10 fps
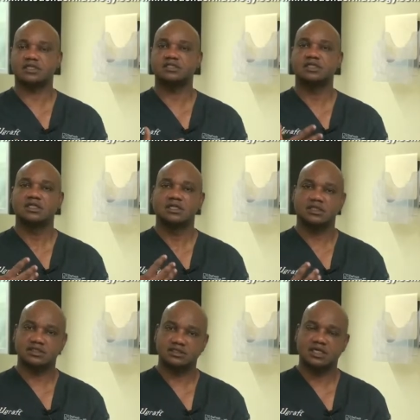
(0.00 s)
that
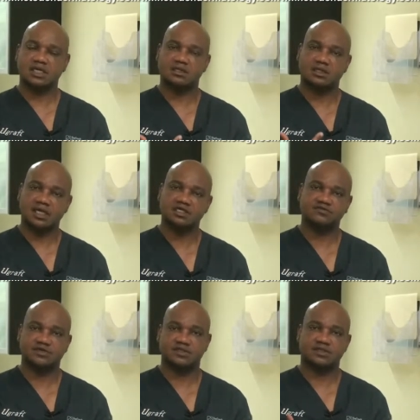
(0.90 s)
these are the
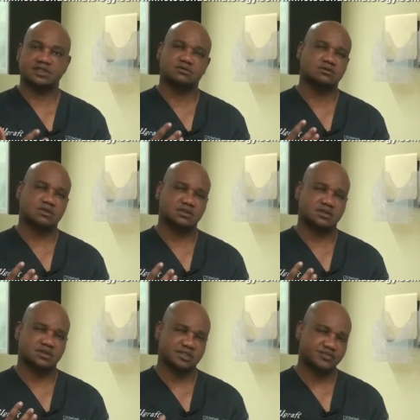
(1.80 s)
large veins that do
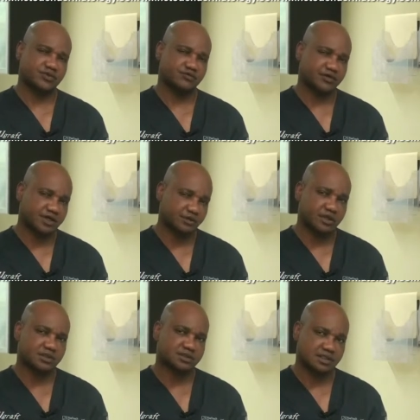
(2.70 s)
not respond very
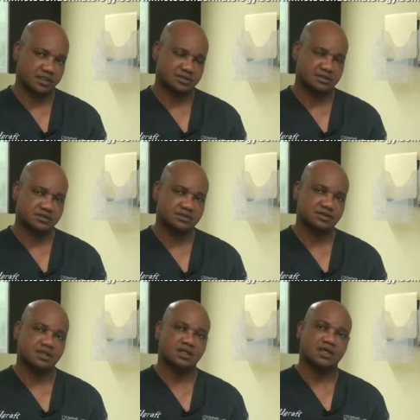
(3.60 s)
well to
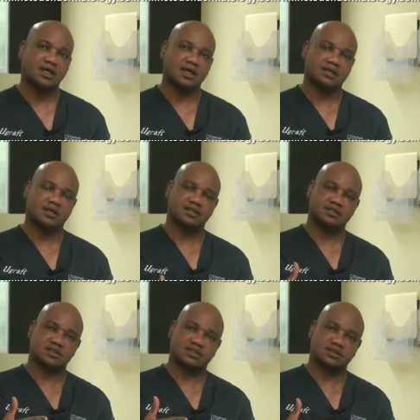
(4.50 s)
lasers, and
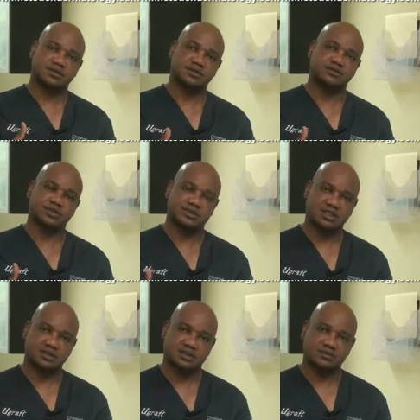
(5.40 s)
that uh, you
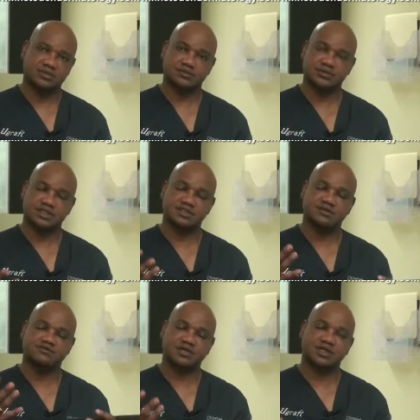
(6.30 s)
inject them. It's almost
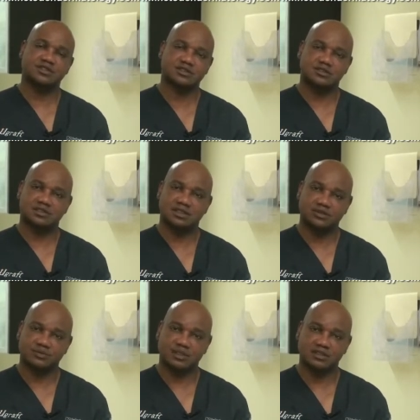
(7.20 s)
as if nature
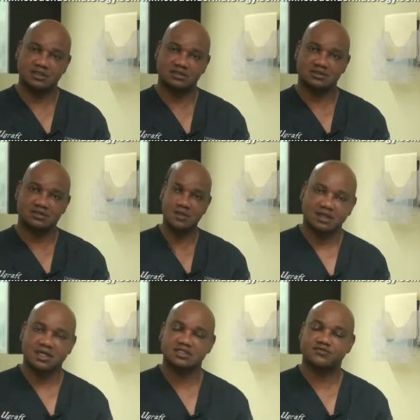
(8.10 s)
tailor-made this
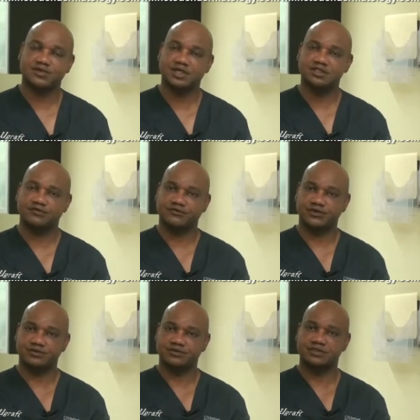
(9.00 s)
classification
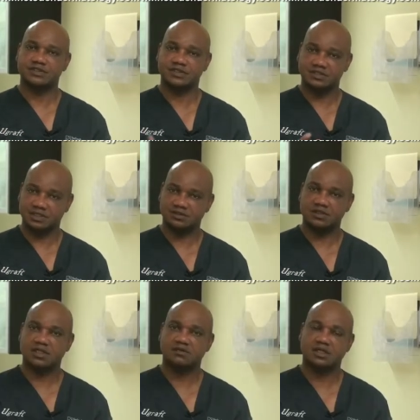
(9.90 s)
for you. It's easier
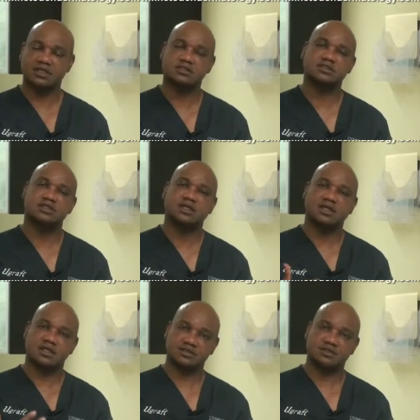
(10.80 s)
to cannulate,
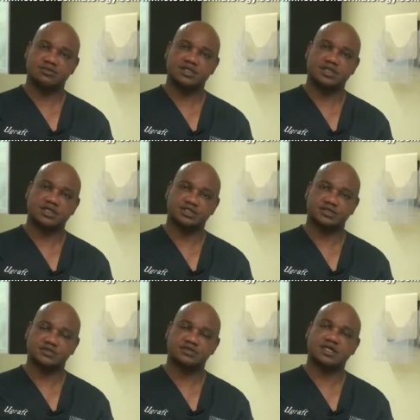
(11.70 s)
less
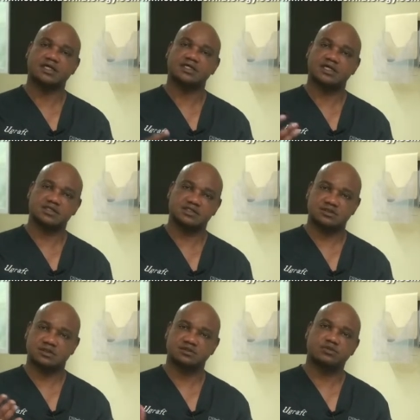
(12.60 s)
complications, and the
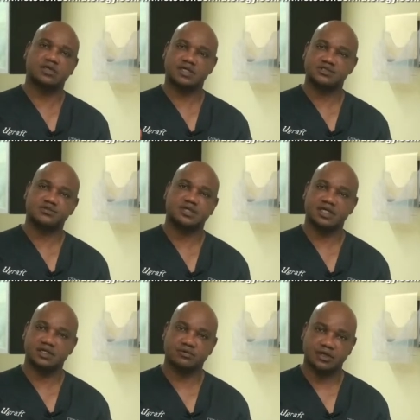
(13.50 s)
lasers don't work as well
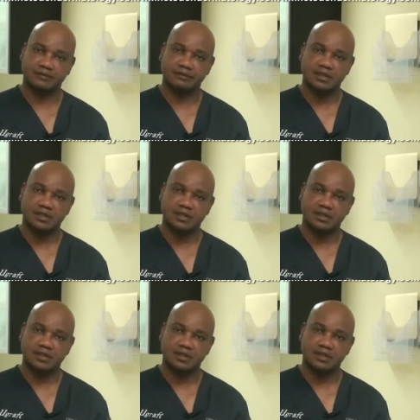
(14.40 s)
anyway.